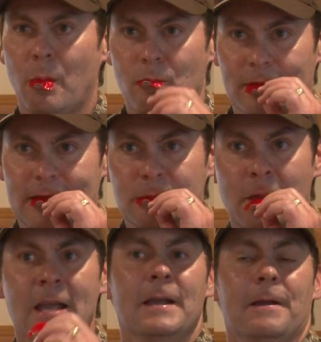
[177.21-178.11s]
Okay.
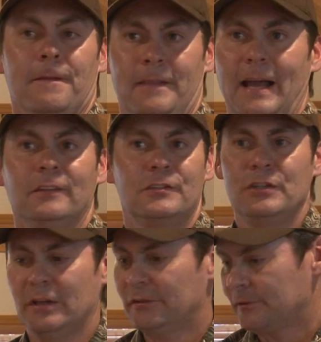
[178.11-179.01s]
That's
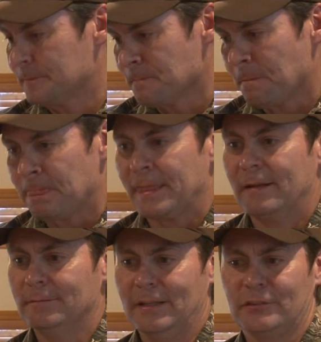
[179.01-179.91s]
just
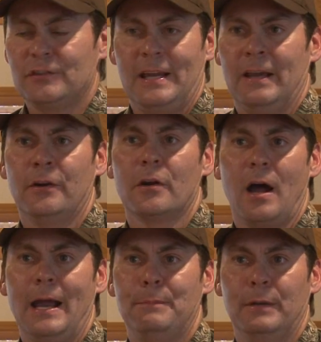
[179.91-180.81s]
a standard
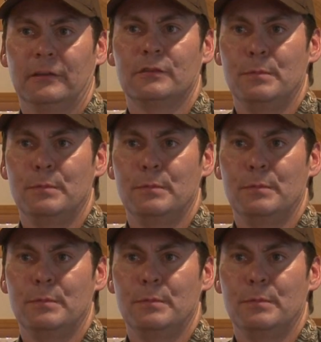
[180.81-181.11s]
high-pitched